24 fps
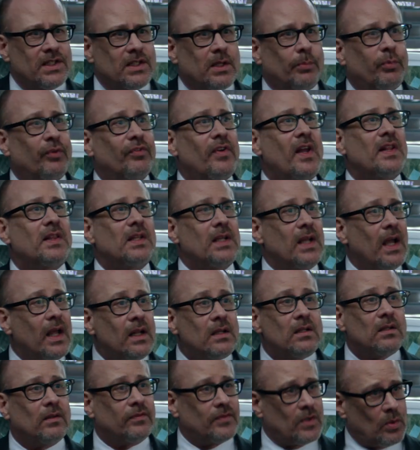is to prevent the
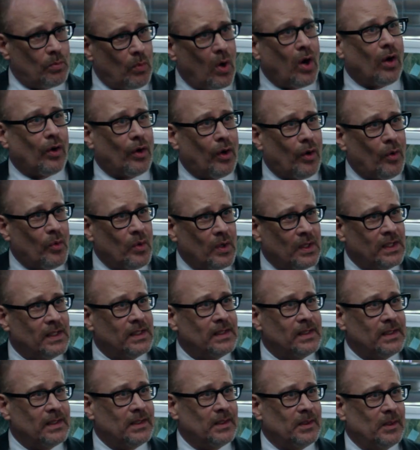end of tomorrow
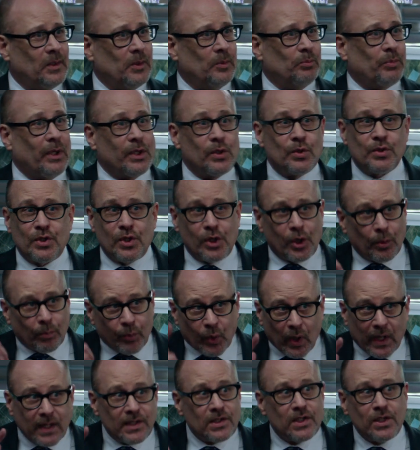by using your
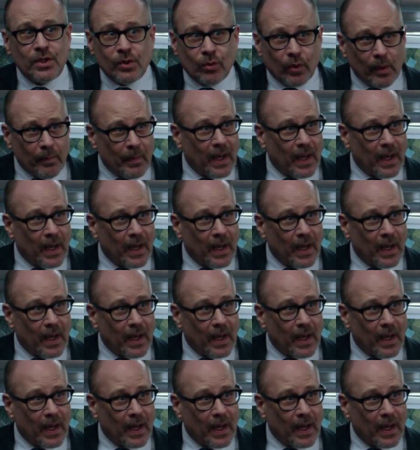brains and your